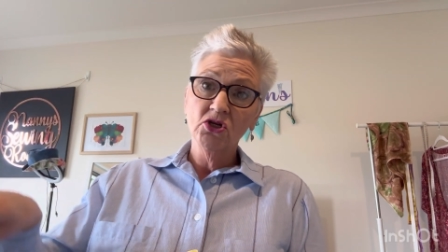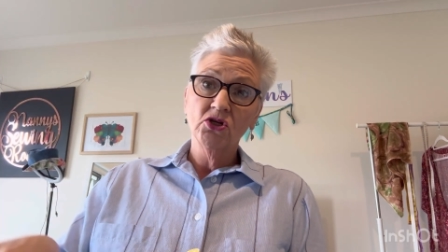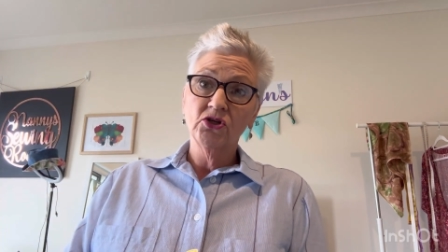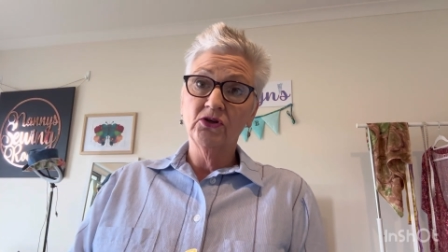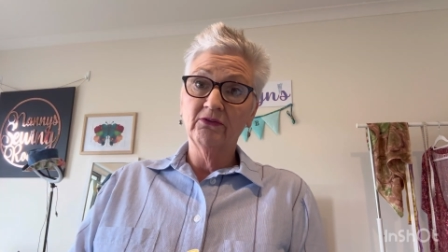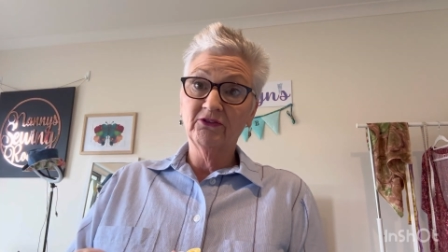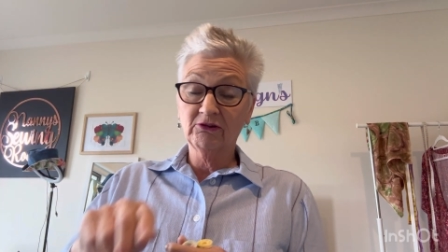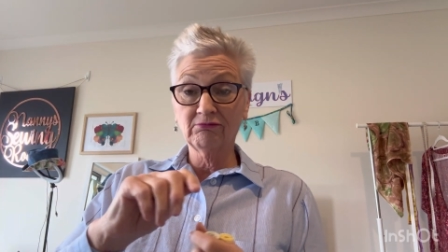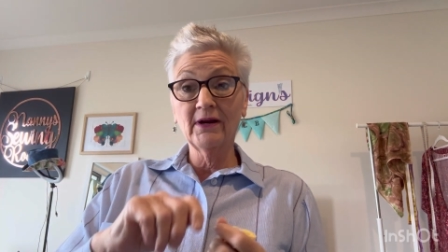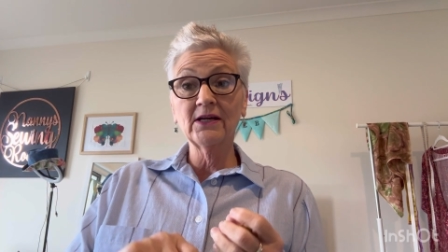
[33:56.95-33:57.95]
You've
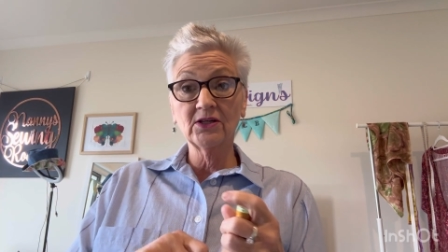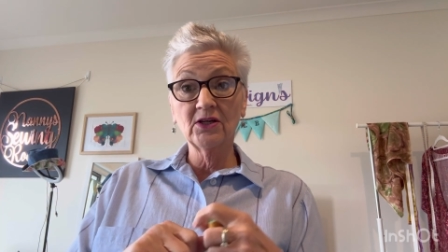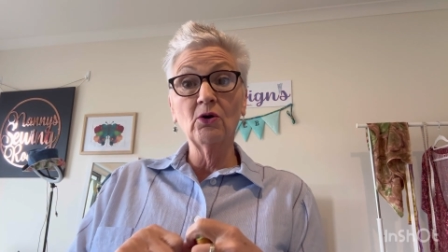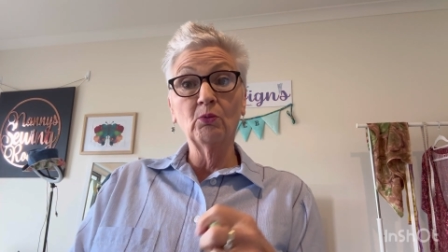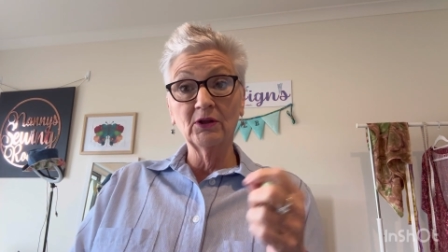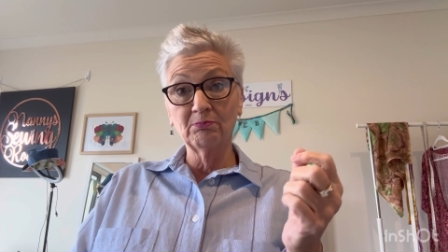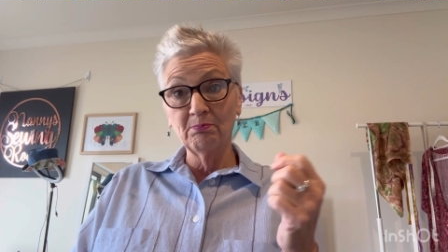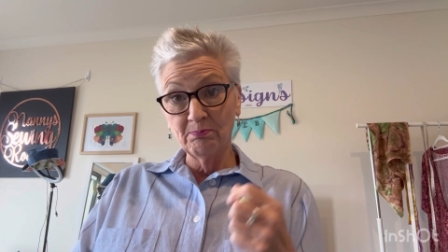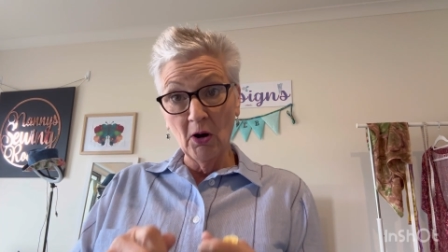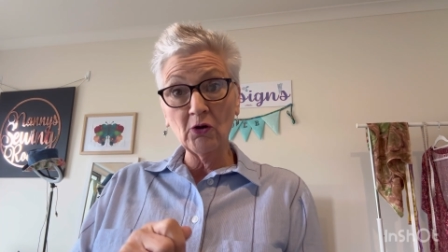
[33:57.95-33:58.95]
threaded it with
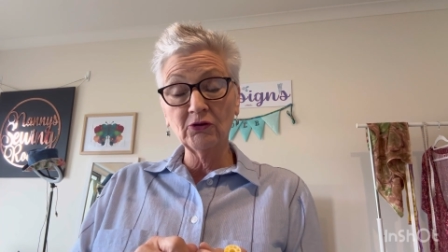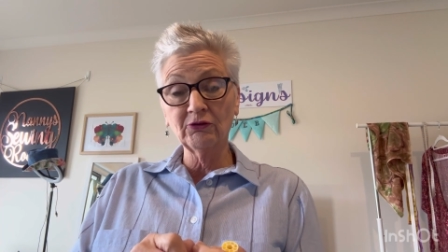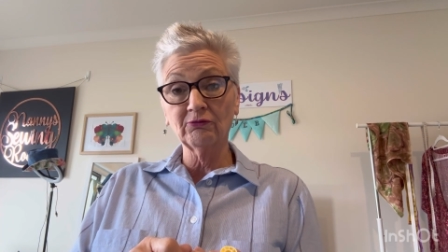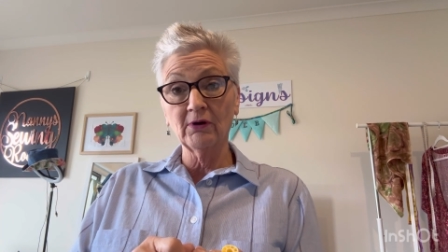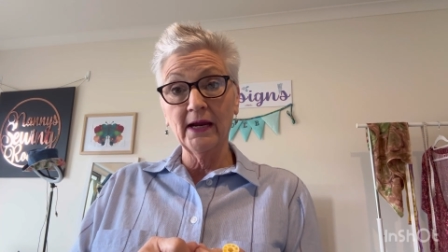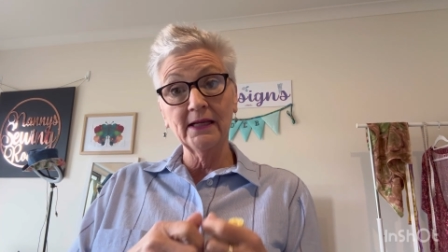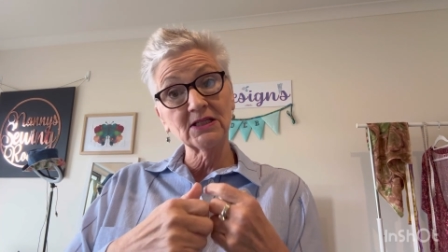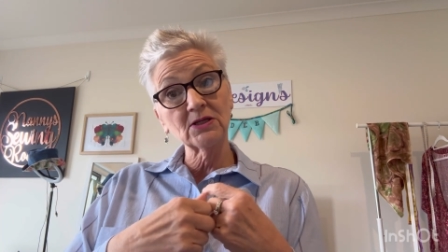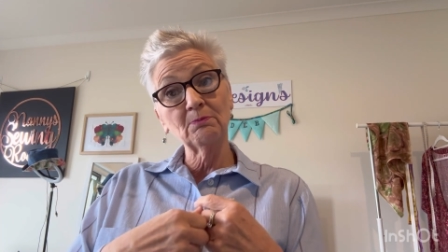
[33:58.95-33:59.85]
both threads,